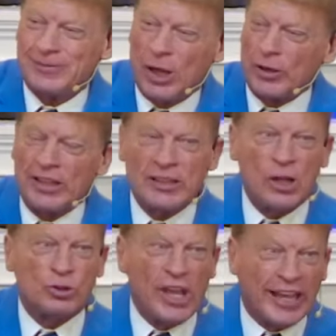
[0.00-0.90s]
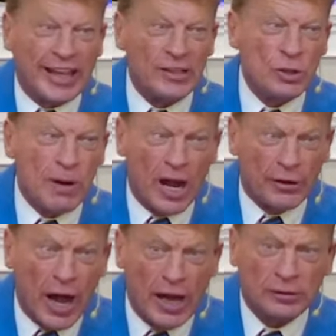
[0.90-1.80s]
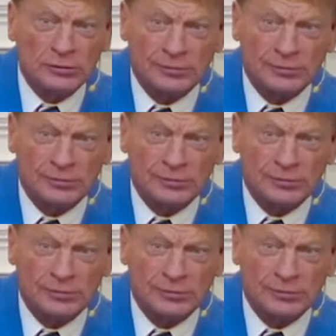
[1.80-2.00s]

Don't eat no chicken, you murderer.